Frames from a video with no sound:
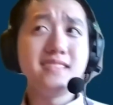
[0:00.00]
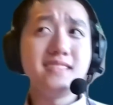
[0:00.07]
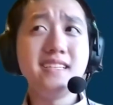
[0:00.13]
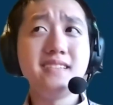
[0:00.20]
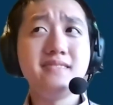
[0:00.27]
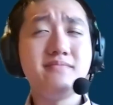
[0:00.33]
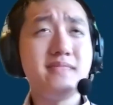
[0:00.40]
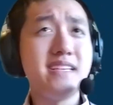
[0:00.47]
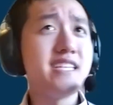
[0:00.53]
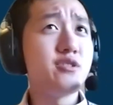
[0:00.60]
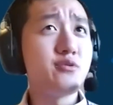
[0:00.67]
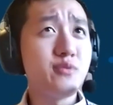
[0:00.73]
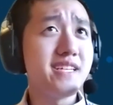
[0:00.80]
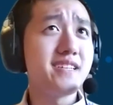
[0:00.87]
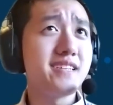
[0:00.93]
need each
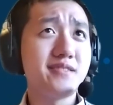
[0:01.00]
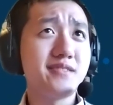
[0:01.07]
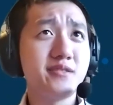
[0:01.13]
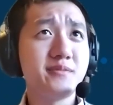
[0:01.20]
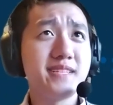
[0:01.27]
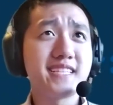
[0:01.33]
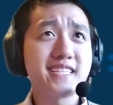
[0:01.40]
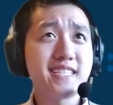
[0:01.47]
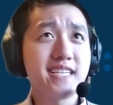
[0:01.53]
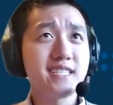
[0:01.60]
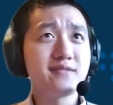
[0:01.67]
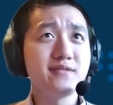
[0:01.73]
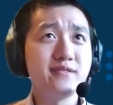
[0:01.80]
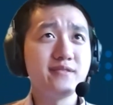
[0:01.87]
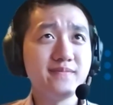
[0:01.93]
week to be
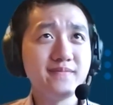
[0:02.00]
successful?